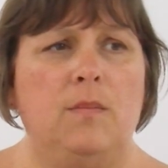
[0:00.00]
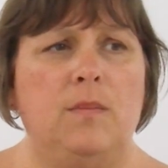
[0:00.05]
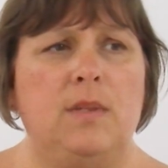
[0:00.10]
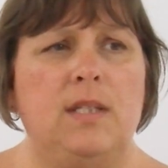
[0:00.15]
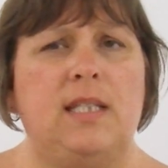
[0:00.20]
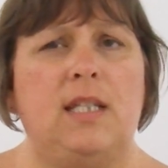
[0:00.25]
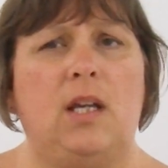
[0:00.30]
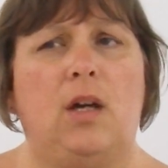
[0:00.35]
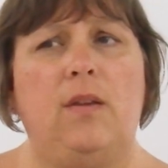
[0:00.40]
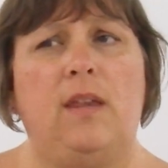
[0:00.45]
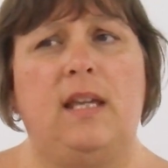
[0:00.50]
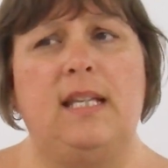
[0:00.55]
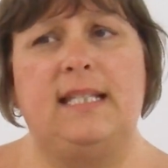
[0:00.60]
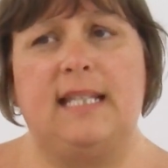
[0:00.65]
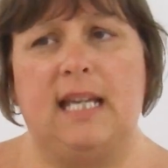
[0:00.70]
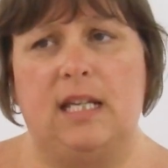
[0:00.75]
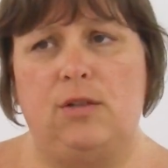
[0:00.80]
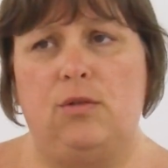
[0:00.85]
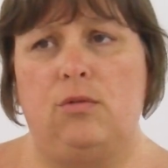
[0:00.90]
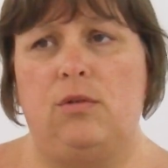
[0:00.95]
So they
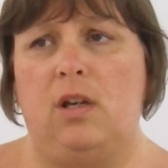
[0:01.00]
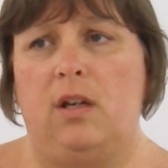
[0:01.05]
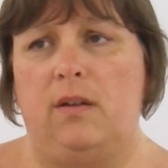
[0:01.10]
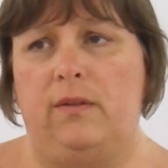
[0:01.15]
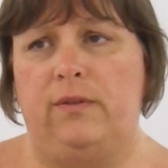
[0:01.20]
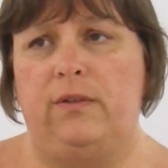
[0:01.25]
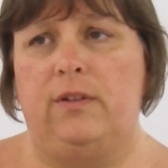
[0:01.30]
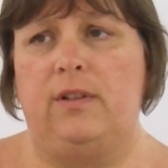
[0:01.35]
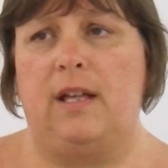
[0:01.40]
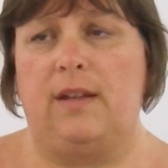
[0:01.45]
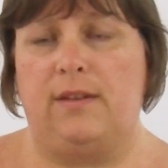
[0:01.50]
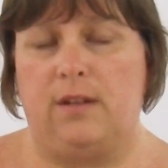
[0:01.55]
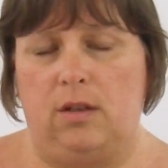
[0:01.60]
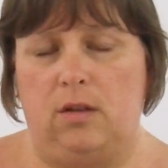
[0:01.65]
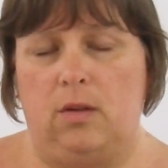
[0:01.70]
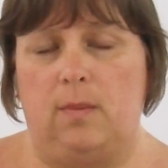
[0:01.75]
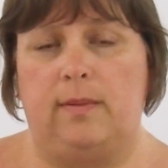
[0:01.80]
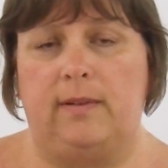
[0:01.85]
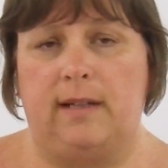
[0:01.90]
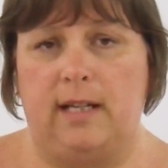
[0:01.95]
scheduled her for another
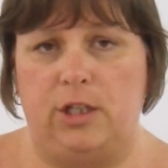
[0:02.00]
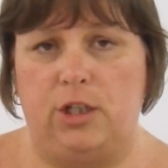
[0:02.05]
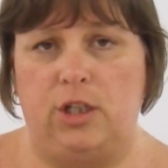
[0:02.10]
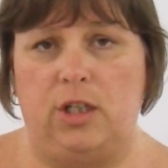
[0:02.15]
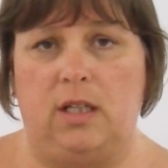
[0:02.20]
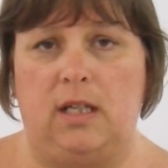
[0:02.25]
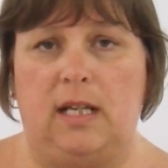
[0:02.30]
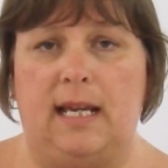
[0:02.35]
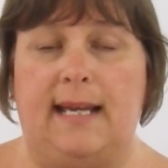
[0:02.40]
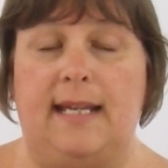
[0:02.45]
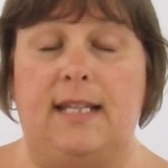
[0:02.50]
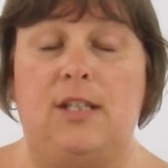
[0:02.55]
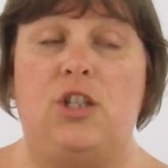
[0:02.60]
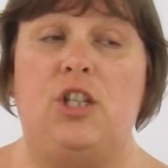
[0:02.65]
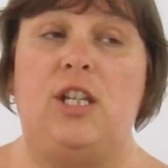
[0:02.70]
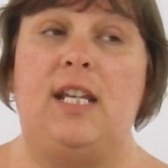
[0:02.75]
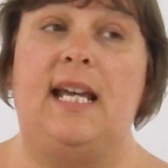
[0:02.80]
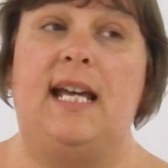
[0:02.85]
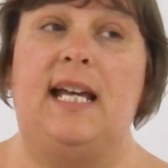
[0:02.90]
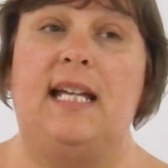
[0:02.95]
operation, and
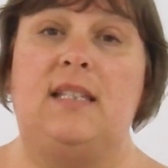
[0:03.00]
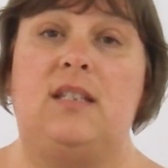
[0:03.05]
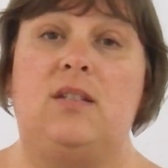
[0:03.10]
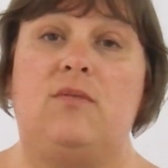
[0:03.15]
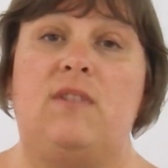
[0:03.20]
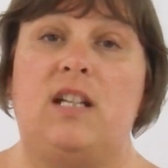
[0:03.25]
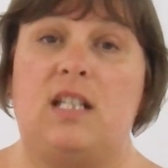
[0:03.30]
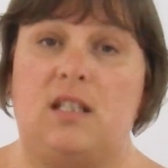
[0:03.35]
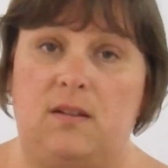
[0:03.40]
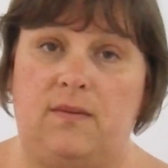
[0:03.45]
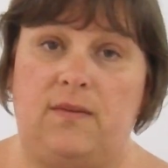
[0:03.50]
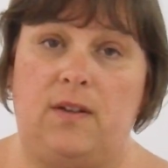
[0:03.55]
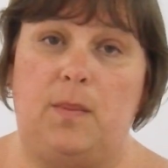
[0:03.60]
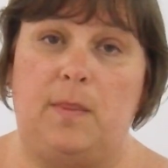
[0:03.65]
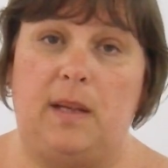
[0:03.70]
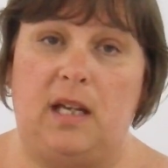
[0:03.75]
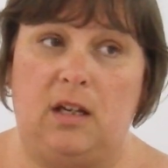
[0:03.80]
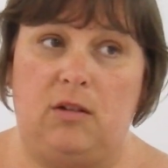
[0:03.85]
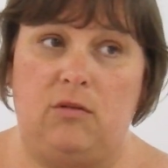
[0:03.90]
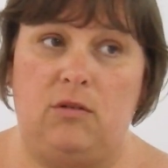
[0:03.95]
she had the rest of her
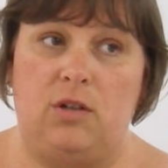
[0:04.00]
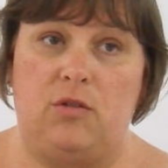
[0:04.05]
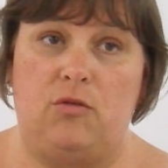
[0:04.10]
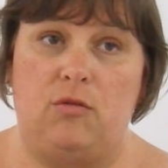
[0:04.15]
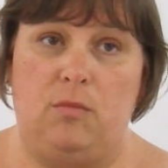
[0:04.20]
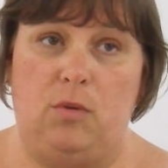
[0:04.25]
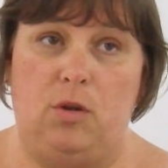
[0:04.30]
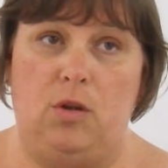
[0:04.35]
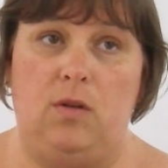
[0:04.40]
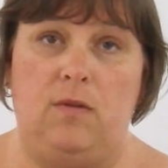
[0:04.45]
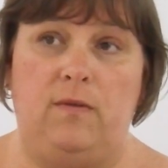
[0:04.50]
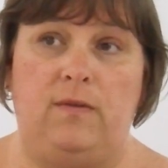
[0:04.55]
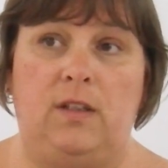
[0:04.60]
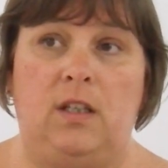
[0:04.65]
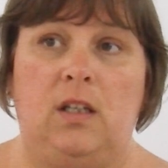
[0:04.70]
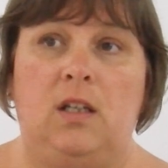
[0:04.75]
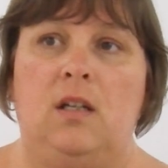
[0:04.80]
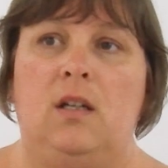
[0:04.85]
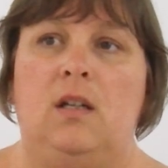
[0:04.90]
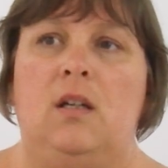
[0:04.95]
pancreas removed,
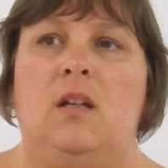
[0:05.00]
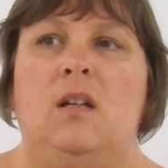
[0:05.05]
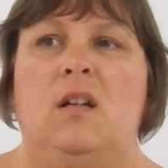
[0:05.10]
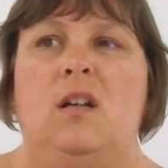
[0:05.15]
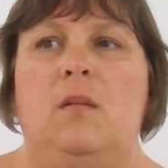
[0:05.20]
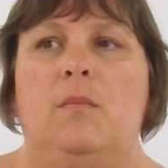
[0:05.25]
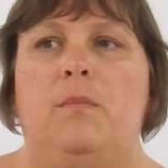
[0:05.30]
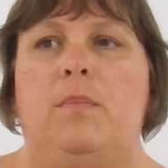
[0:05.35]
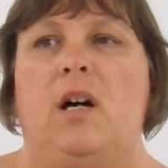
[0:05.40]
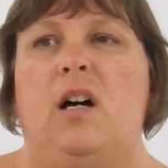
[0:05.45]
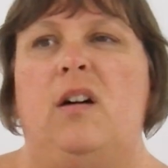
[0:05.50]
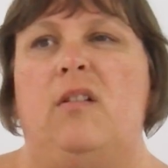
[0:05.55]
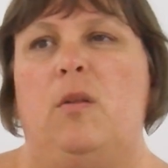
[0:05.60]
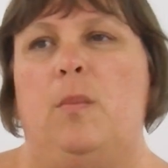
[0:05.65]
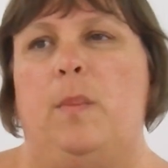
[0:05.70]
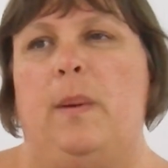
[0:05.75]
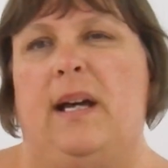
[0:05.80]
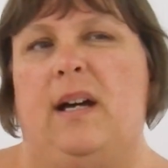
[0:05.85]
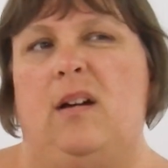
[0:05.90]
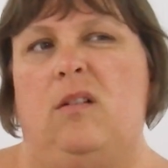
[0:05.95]
bar
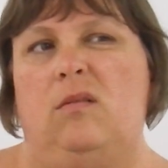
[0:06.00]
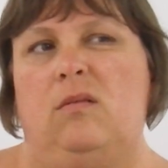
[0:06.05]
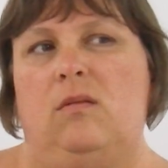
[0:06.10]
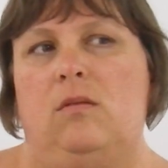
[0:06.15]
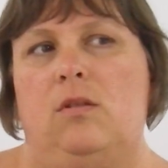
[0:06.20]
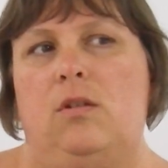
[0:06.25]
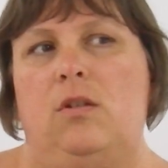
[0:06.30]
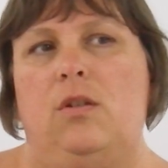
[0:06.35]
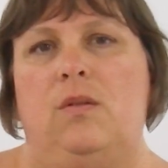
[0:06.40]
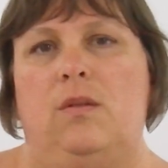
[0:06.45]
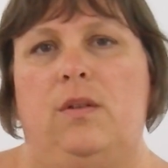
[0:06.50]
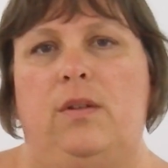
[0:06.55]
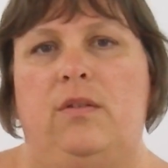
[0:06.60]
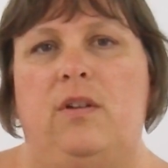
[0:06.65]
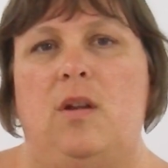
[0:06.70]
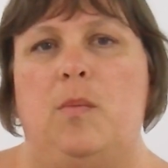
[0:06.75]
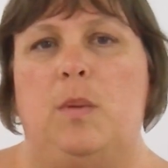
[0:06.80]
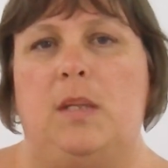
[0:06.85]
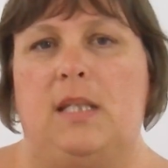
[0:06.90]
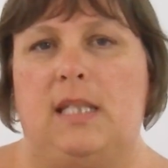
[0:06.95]
about 2 or
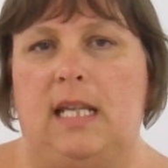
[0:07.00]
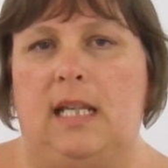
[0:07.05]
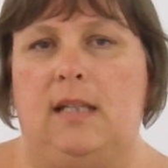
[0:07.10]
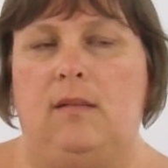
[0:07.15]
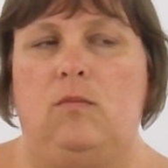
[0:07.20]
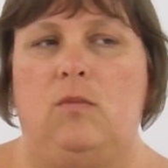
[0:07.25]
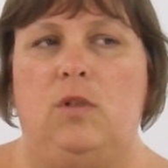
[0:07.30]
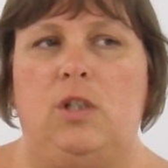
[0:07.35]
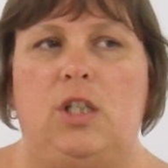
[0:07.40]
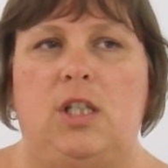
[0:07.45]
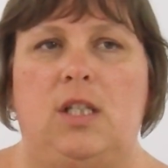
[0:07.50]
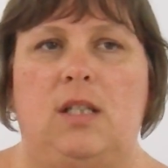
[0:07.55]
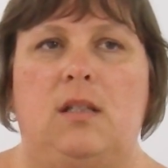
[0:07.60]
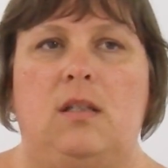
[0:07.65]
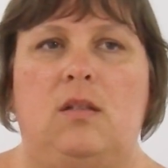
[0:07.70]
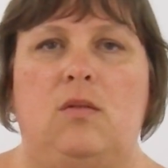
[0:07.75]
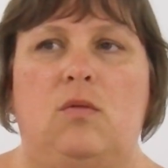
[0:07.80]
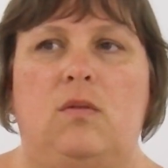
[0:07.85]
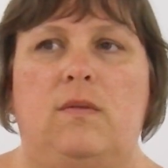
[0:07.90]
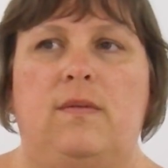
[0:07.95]
3%, which is
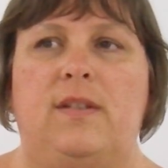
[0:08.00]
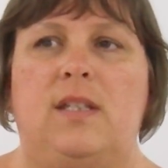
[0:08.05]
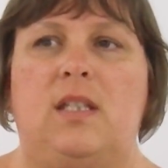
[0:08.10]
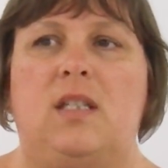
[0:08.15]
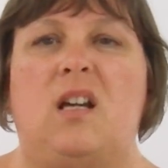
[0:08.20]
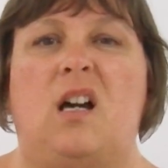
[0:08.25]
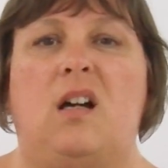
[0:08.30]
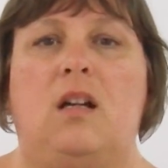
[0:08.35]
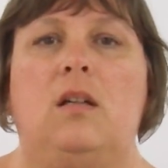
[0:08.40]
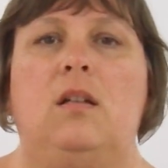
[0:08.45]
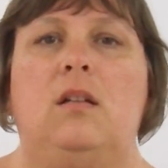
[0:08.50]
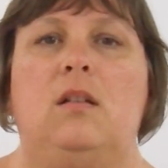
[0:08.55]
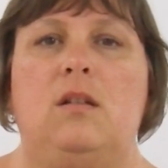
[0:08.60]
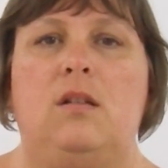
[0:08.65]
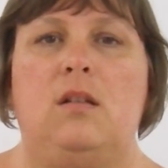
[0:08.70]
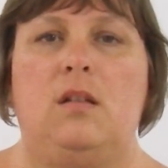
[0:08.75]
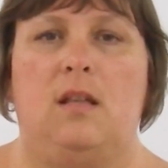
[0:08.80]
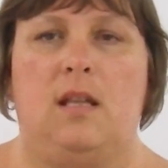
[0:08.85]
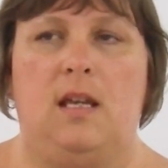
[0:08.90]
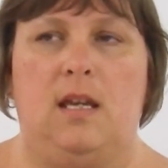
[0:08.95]
sort of stuck
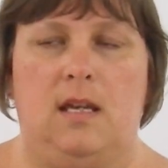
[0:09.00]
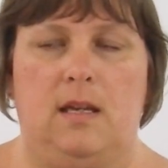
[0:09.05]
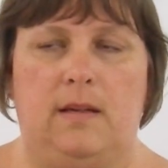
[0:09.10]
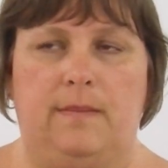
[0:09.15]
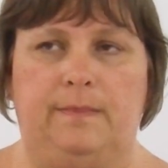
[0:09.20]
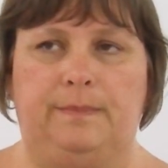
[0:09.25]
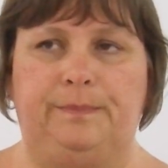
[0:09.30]
to the